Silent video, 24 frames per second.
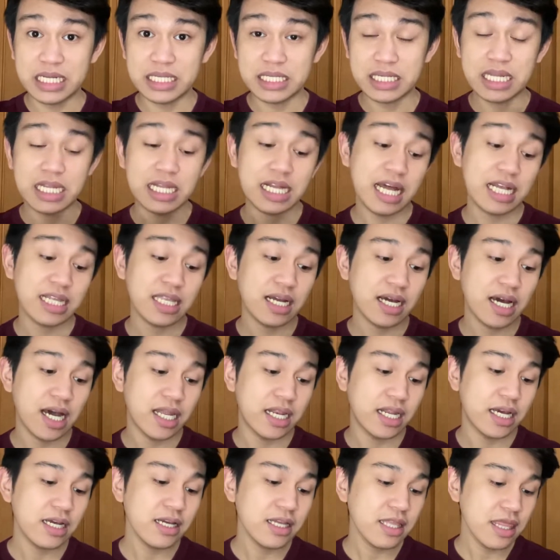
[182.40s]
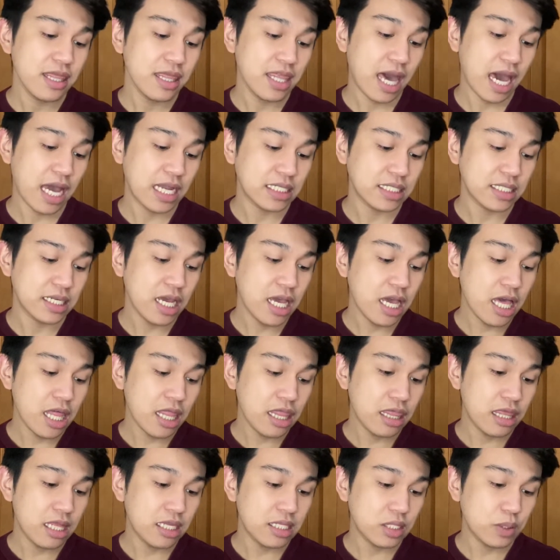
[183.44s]
in katakana, that
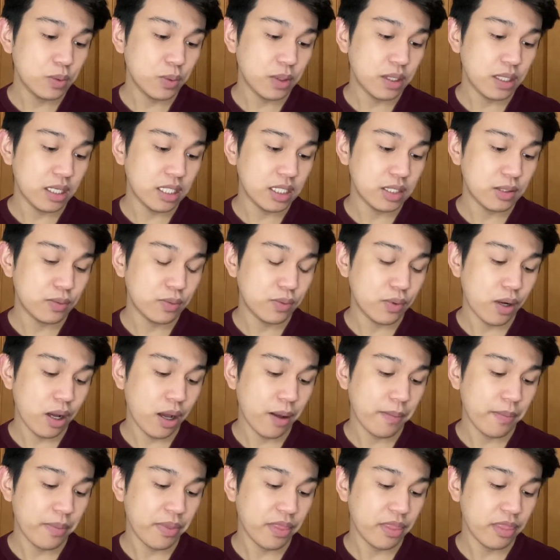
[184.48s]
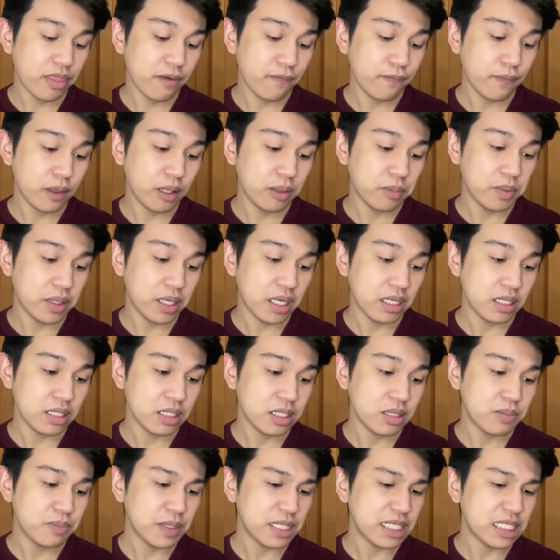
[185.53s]
this one is from the Philippines,
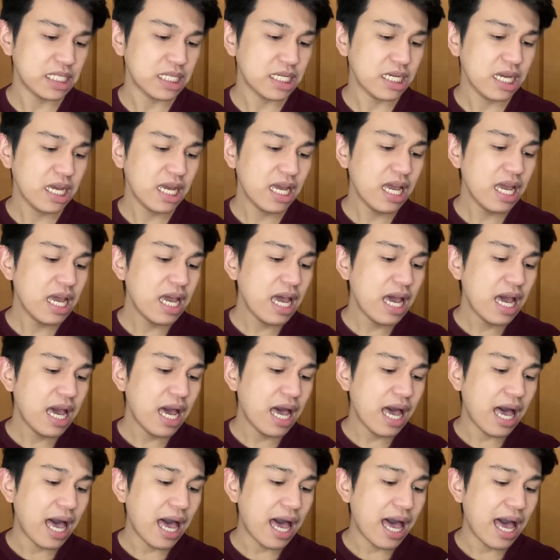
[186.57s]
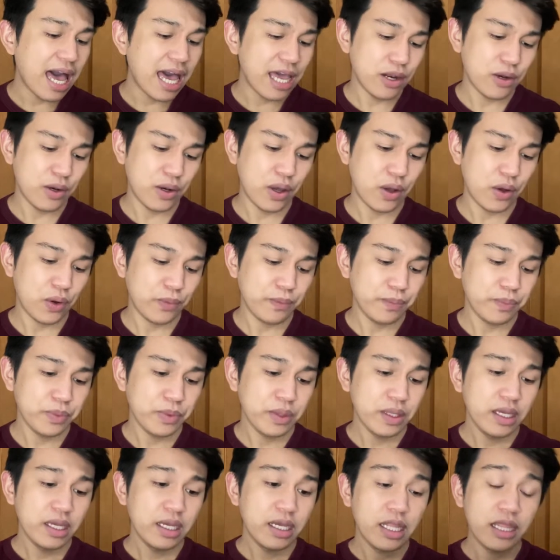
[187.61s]
but I don't know.
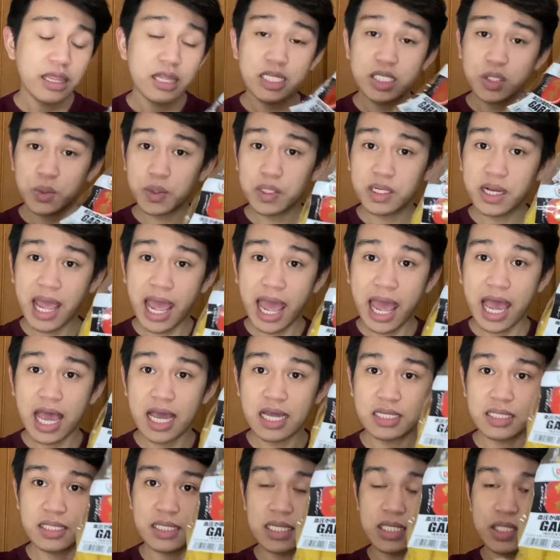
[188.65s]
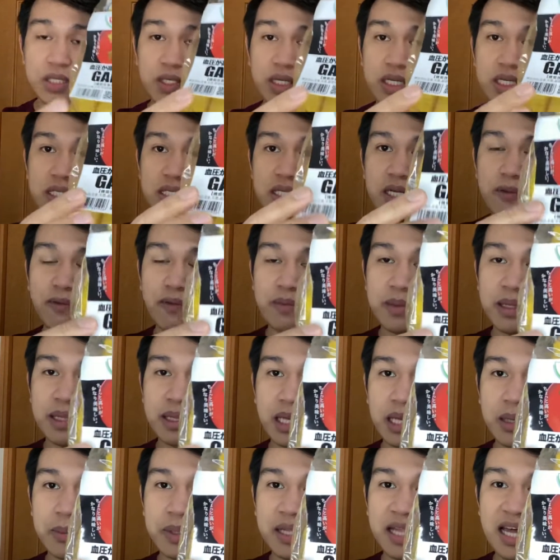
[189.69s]
This one has, as you can see from the
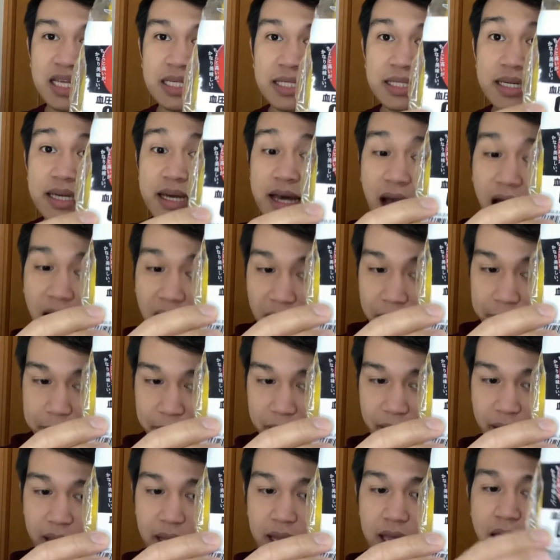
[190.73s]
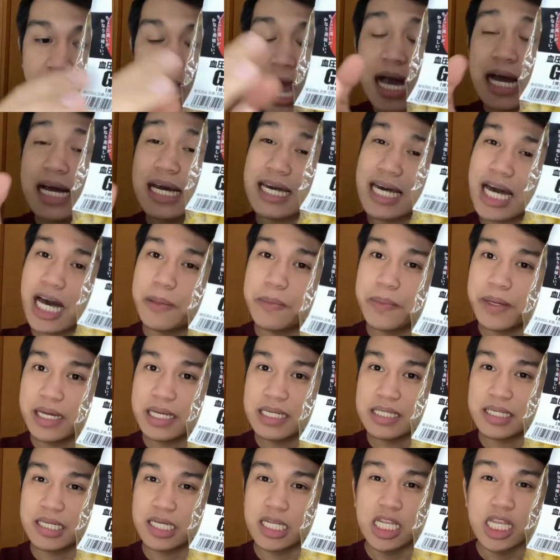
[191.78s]
label, has GABA. GABA is a
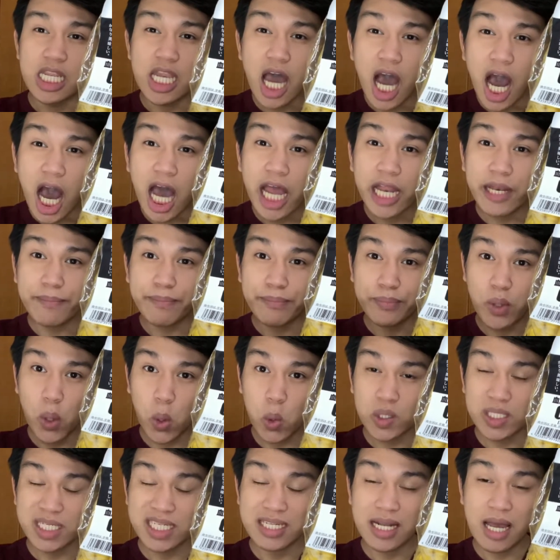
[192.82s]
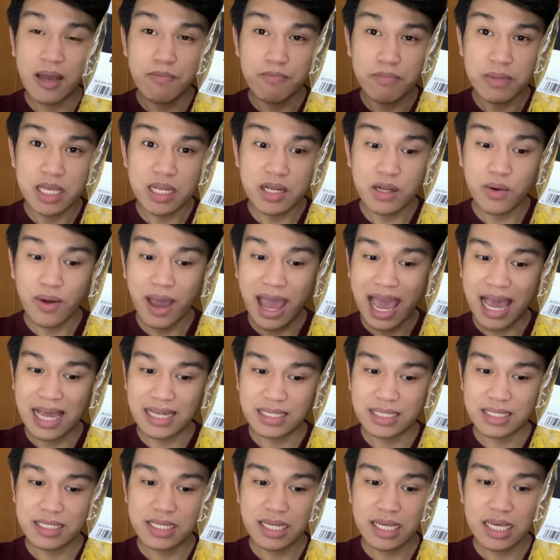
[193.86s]
non-protein amino
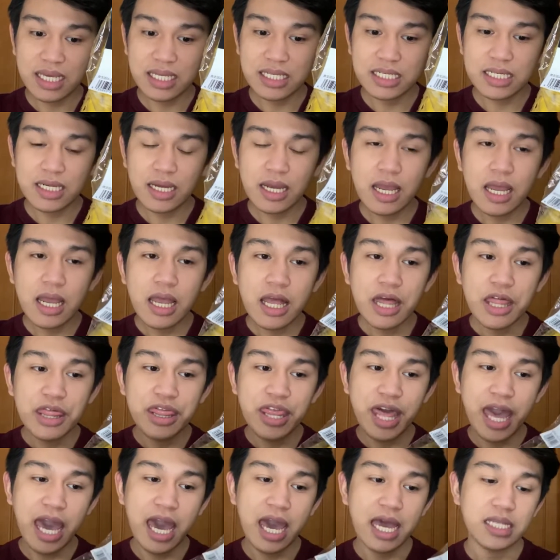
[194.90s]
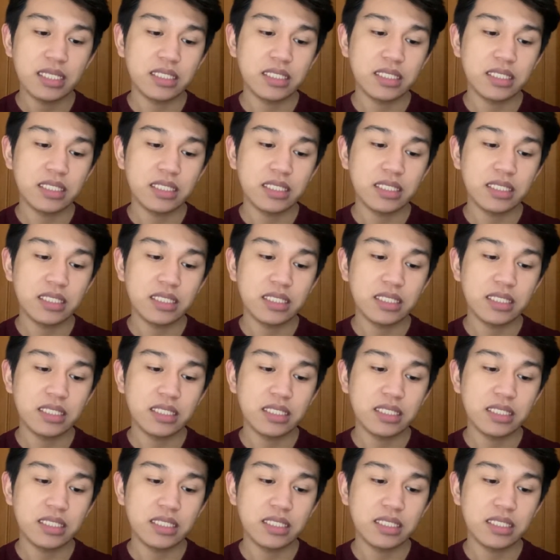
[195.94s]
acid that